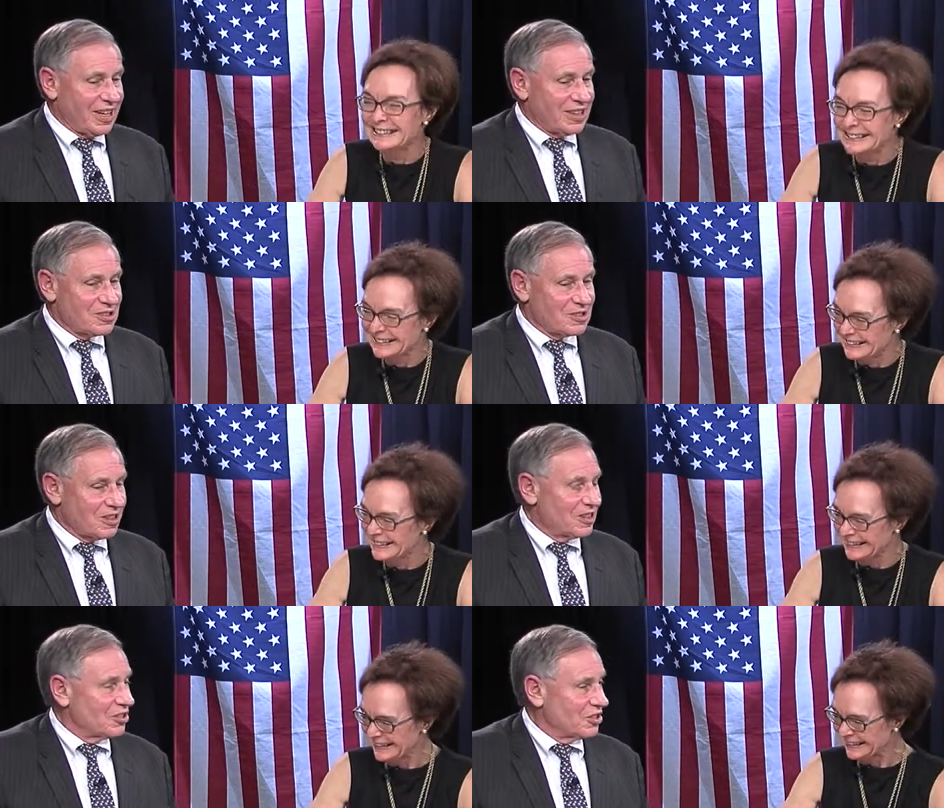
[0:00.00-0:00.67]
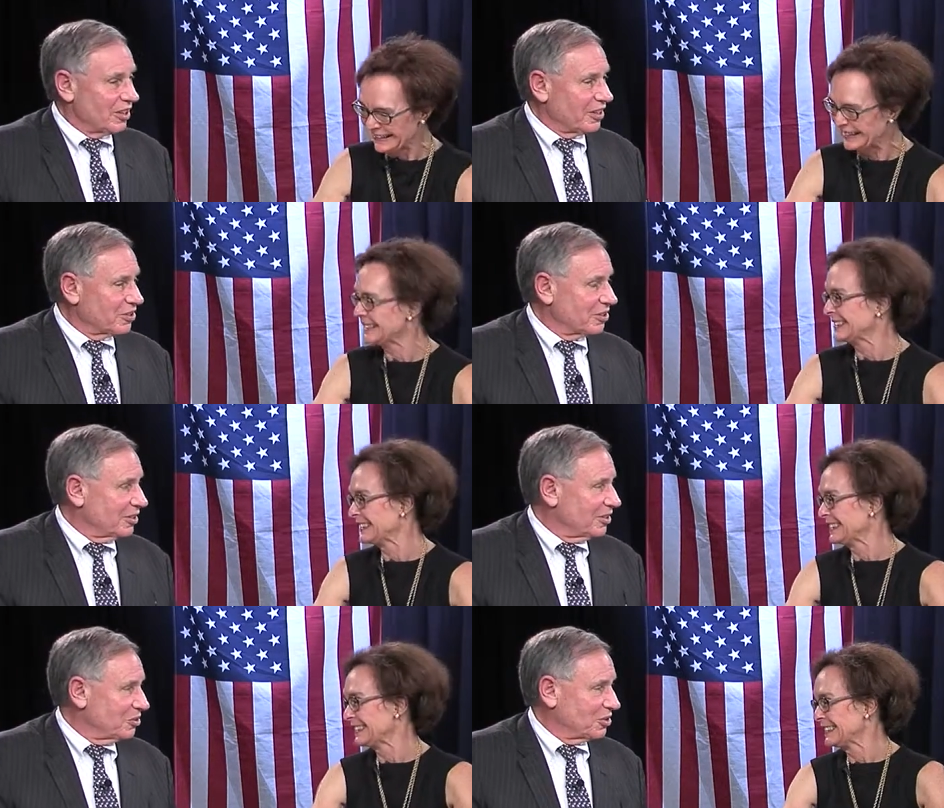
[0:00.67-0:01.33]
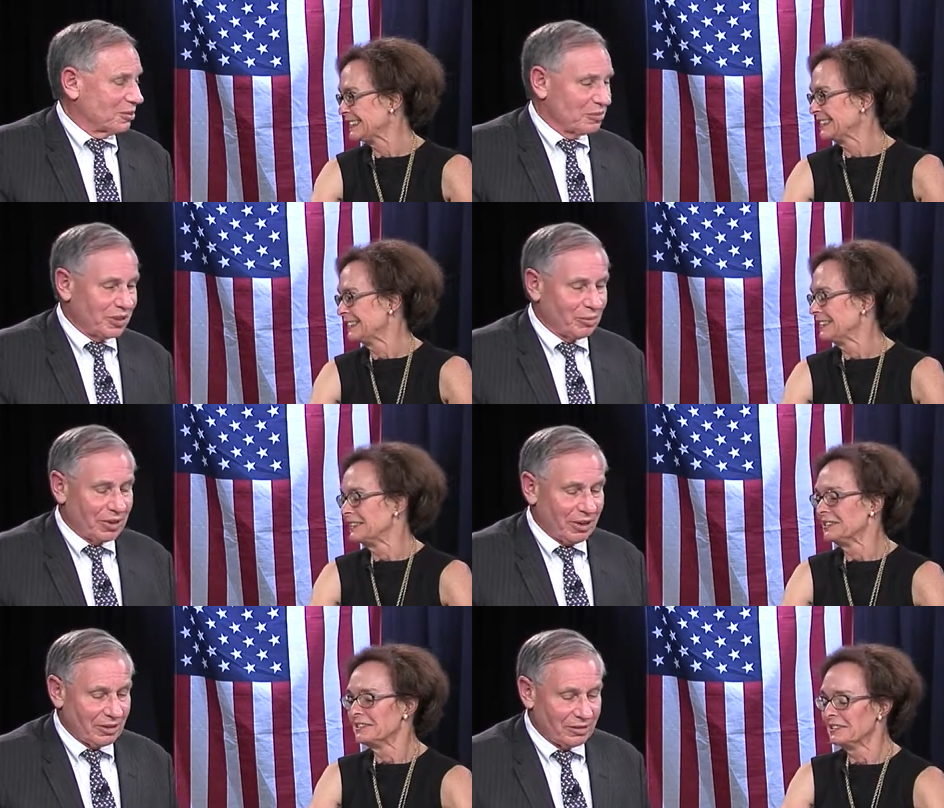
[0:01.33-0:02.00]
Speaker 1: kick your legislators to do something
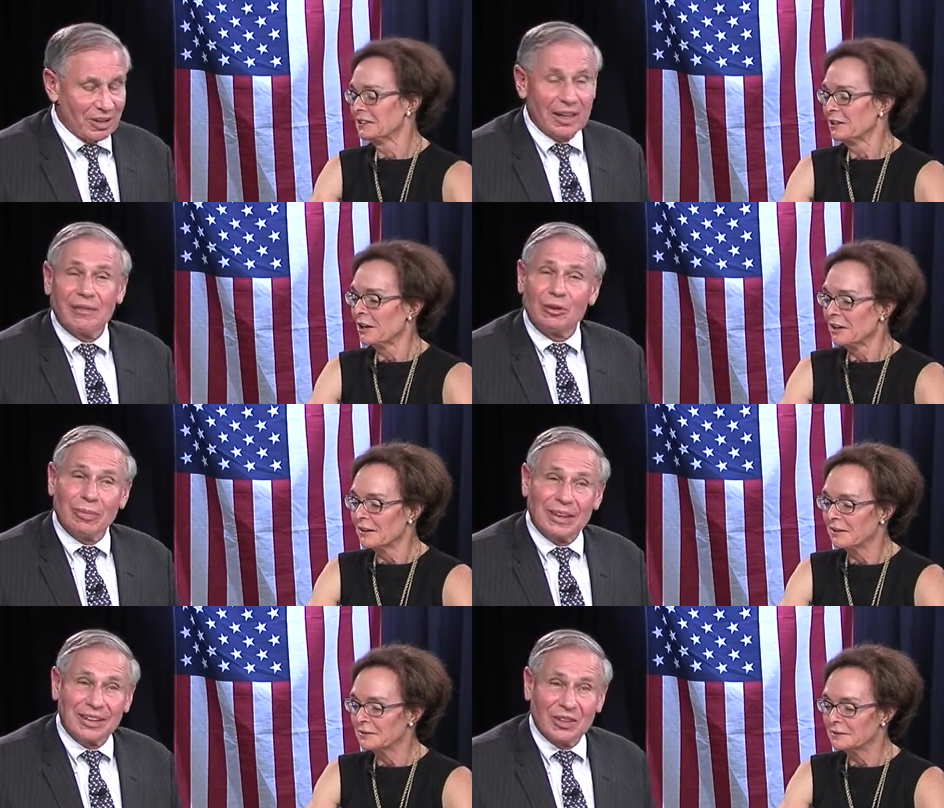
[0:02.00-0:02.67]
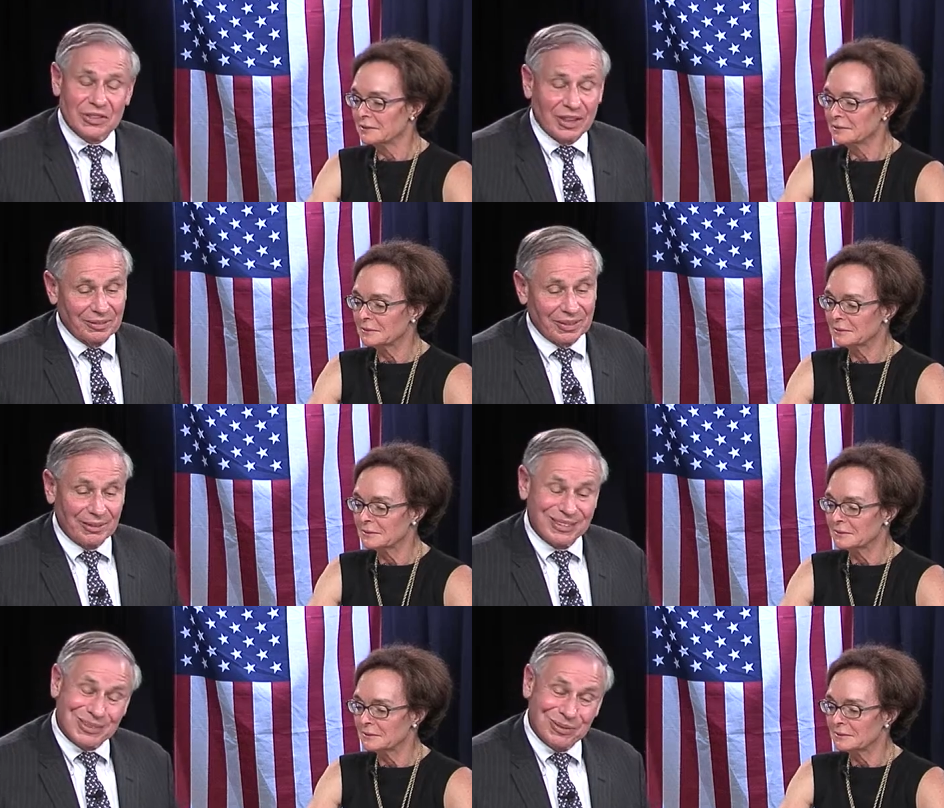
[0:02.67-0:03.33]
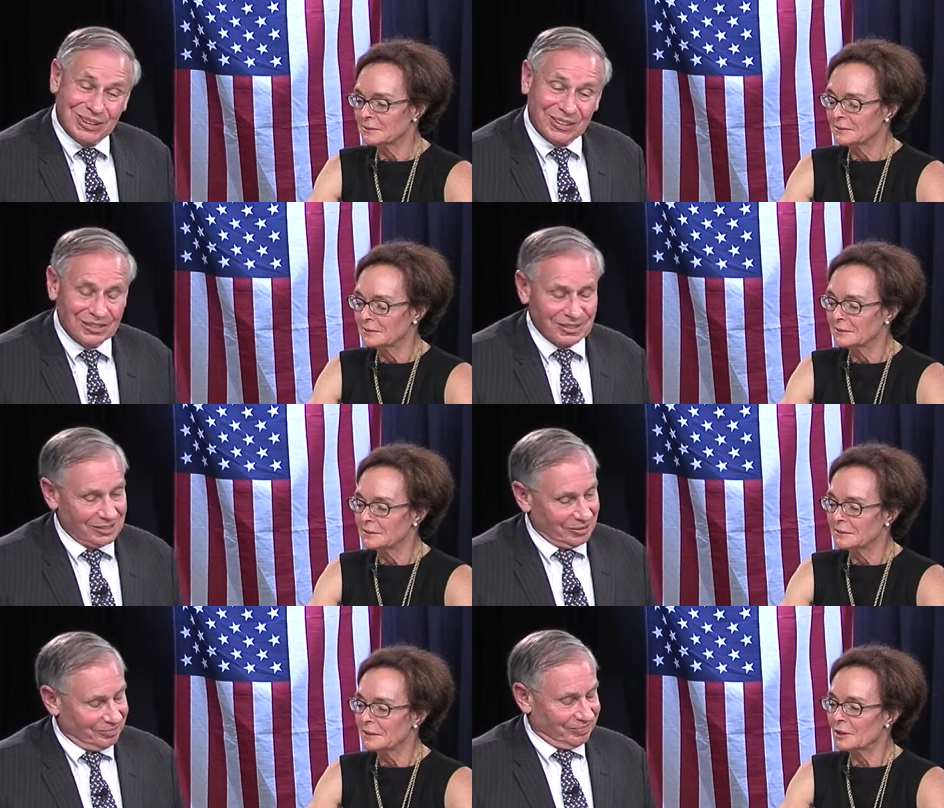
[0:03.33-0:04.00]
about it, and everybody else out there as well.
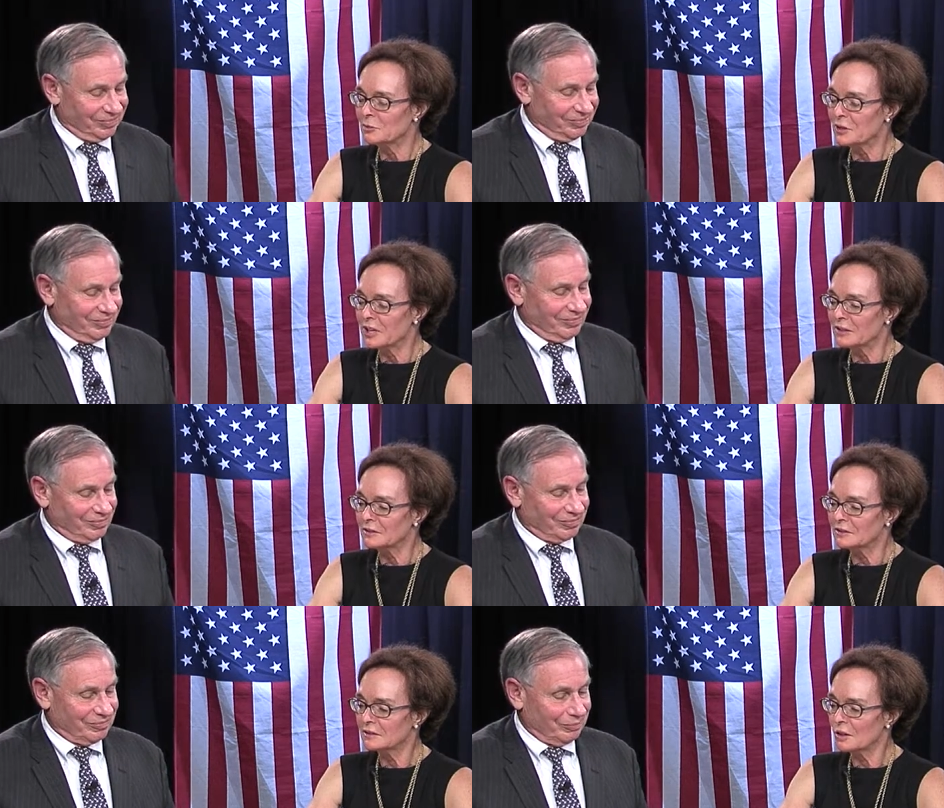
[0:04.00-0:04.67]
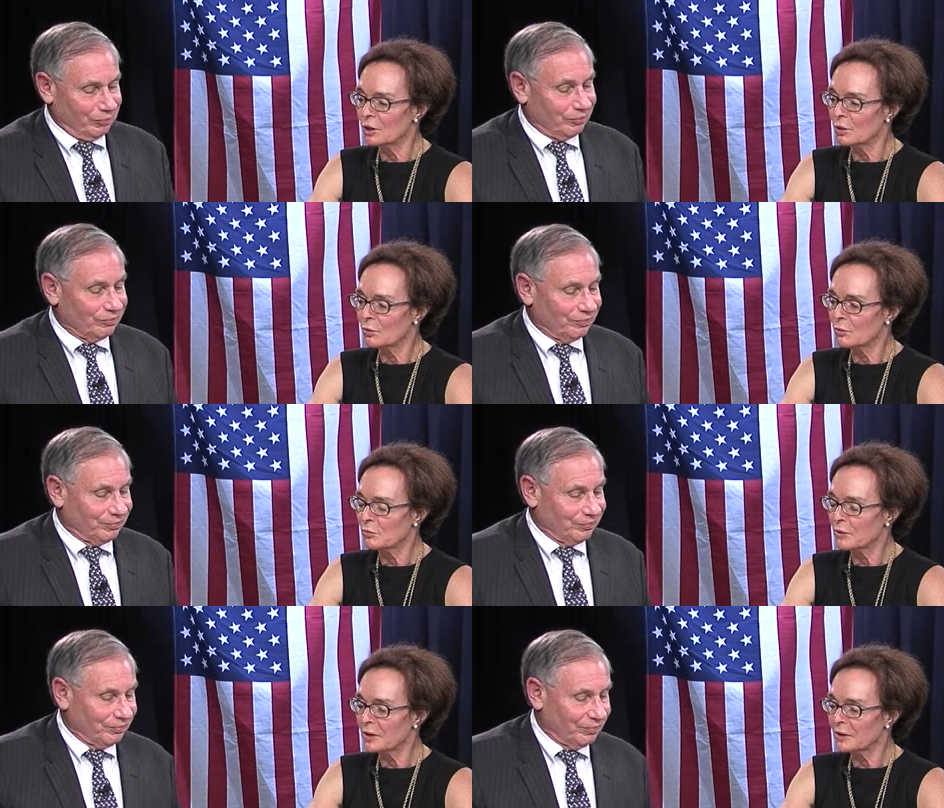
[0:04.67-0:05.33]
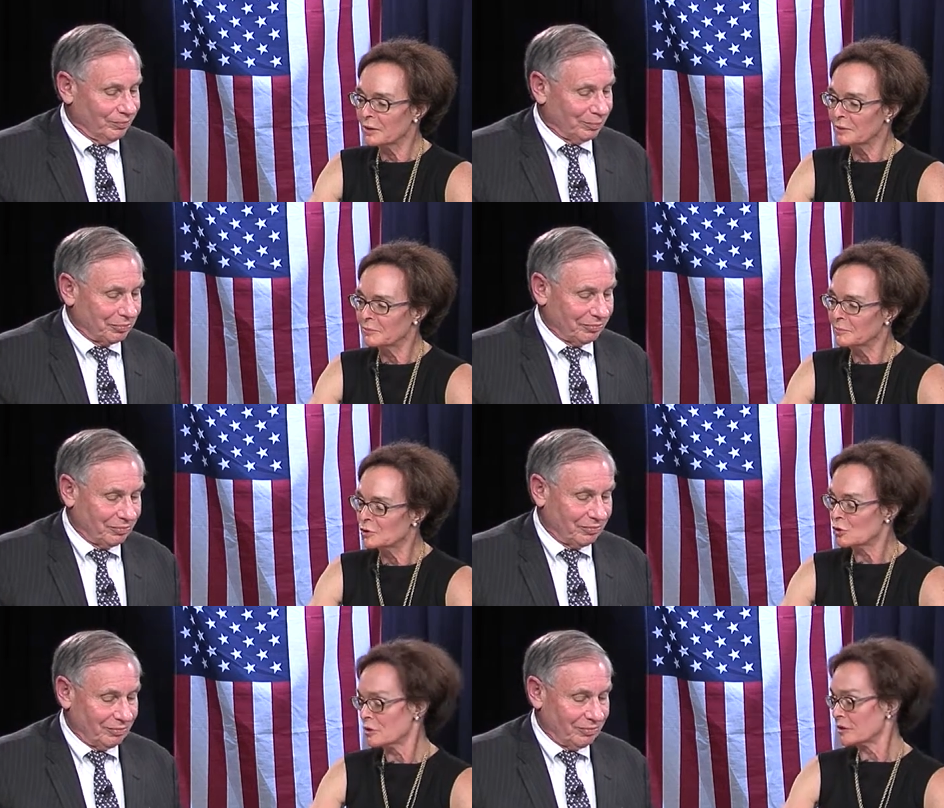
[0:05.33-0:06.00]
Speaker 2: Okay, so
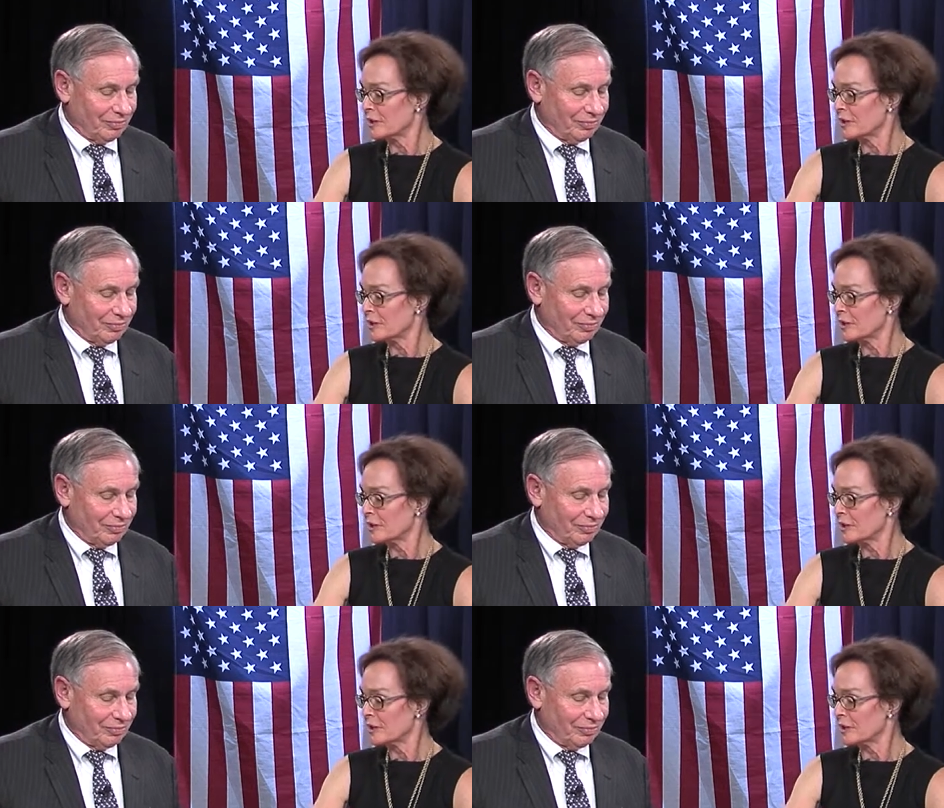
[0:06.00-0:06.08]
um, George